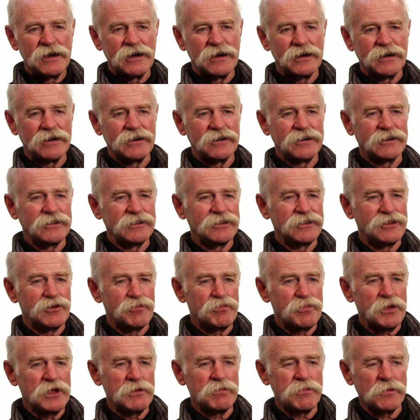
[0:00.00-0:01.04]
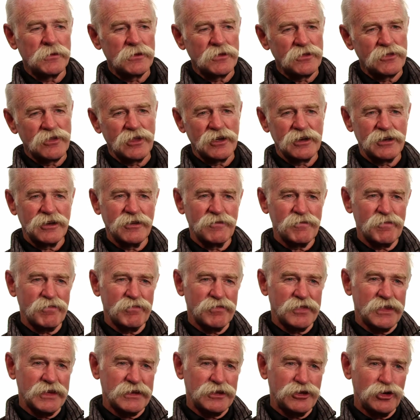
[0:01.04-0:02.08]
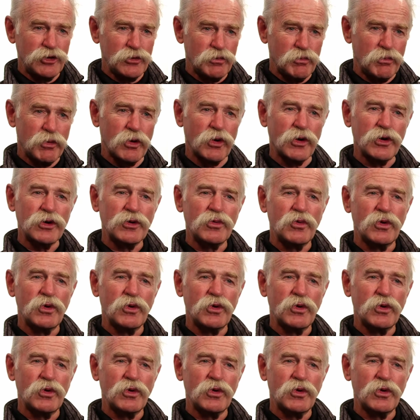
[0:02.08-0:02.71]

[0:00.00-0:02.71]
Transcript: uh, the people that, that you board